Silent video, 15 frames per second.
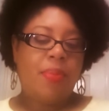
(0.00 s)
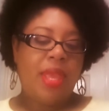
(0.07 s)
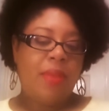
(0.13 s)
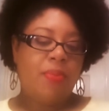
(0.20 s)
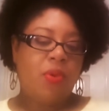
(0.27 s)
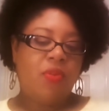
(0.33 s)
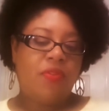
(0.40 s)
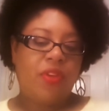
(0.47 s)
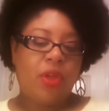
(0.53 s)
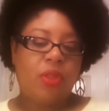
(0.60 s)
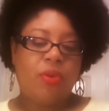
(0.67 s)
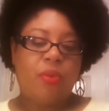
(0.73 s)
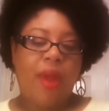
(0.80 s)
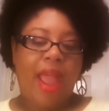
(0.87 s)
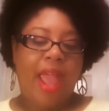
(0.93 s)
people feel
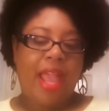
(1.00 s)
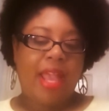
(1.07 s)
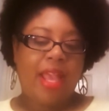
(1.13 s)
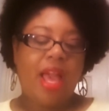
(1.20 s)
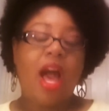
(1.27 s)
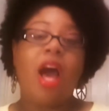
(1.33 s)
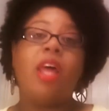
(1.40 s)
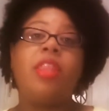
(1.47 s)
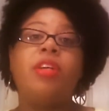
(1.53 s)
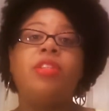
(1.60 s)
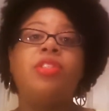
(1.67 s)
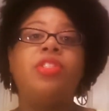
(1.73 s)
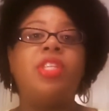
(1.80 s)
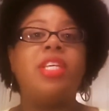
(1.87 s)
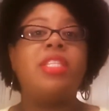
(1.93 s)
the rain,
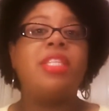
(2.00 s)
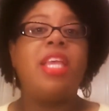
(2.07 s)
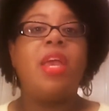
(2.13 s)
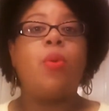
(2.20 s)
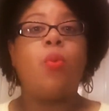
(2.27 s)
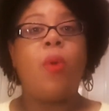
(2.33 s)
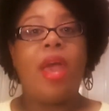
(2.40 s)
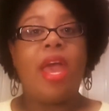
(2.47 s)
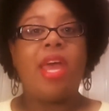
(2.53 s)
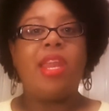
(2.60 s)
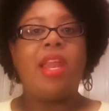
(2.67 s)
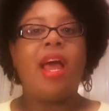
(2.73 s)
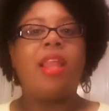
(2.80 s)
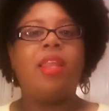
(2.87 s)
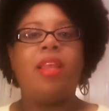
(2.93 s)
others just get wet.
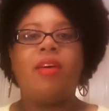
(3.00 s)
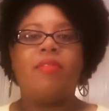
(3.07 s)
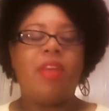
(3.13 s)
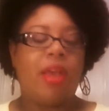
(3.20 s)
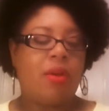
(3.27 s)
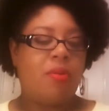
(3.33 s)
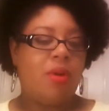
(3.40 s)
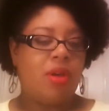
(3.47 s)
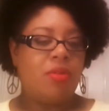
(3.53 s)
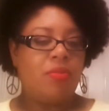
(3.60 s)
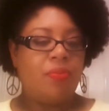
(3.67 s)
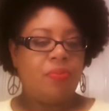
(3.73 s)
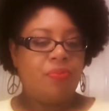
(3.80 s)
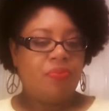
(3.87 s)
I love that quote.